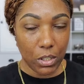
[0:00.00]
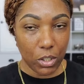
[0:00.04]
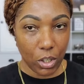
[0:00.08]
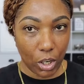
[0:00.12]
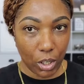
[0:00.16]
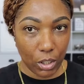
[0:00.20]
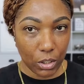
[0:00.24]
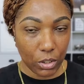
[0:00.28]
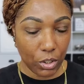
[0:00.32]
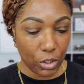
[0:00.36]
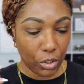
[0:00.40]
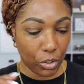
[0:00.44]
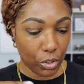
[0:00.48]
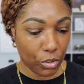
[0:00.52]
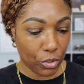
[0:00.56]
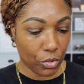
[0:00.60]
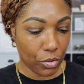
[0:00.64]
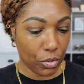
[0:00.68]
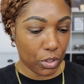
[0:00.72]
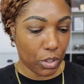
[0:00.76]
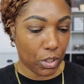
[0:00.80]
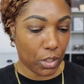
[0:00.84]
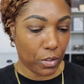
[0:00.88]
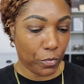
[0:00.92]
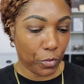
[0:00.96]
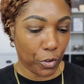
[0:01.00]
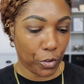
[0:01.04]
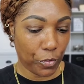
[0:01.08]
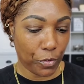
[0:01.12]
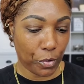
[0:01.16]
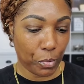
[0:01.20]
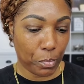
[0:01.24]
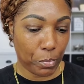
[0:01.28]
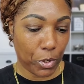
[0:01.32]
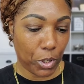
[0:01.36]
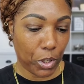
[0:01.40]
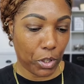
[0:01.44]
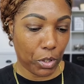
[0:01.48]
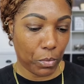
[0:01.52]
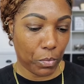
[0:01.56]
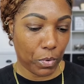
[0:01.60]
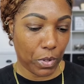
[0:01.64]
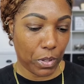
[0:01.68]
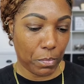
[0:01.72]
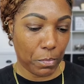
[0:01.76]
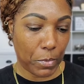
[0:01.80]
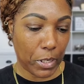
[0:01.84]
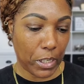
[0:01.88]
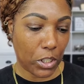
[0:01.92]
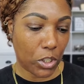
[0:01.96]
and dark circles, if you're familiar
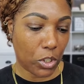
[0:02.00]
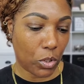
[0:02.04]
with me.